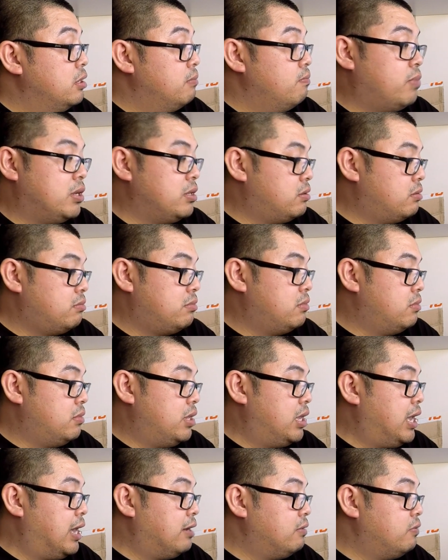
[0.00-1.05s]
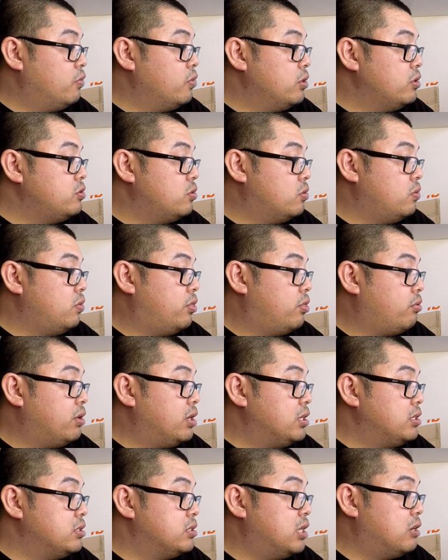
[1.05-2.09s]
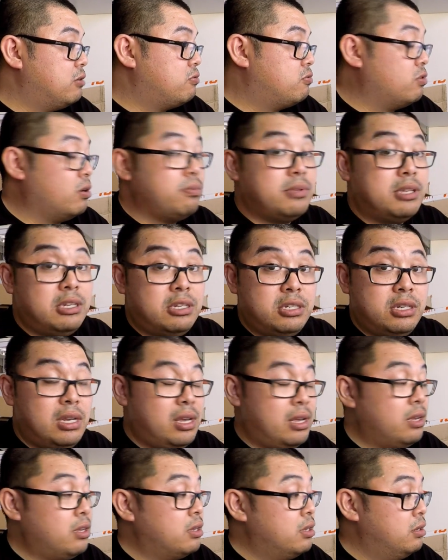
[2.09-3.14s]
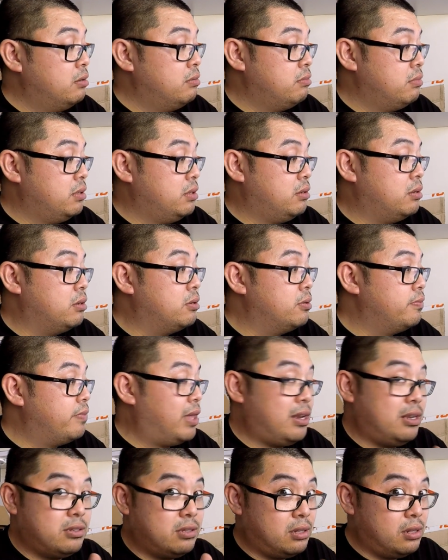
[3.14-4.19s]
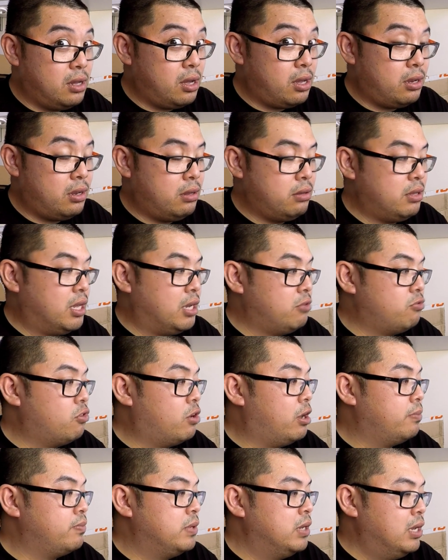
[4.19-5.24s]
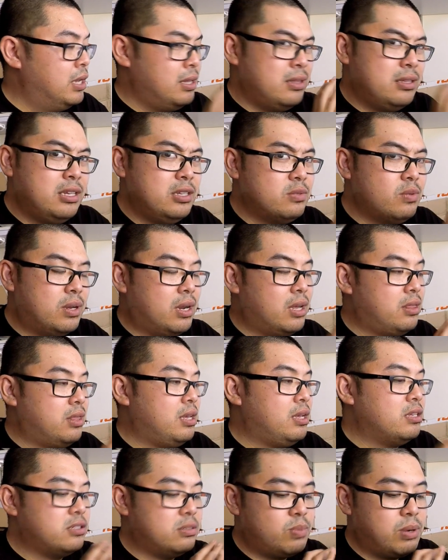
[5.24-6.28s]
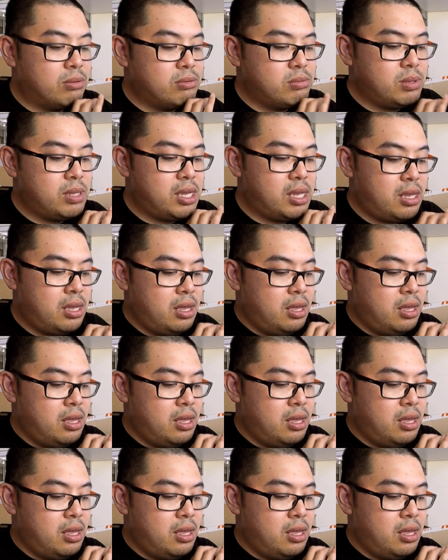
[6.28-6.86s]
But out of all the Jordan 3s that dropped this year, and there's a lot that dropped, this one I think is probably